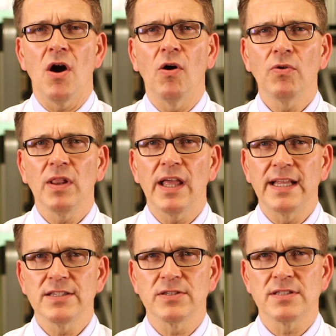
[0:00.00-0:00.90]
oral
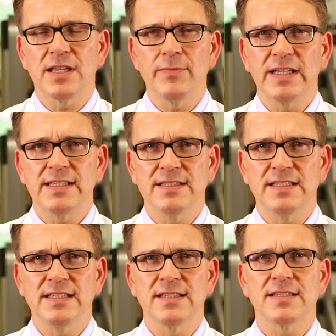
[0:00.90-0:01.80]
and systemic
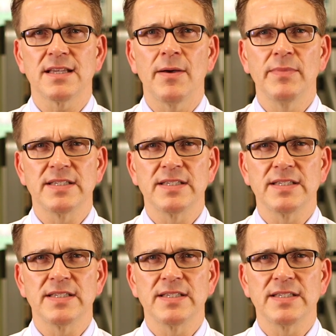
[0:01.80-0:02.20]
diseases are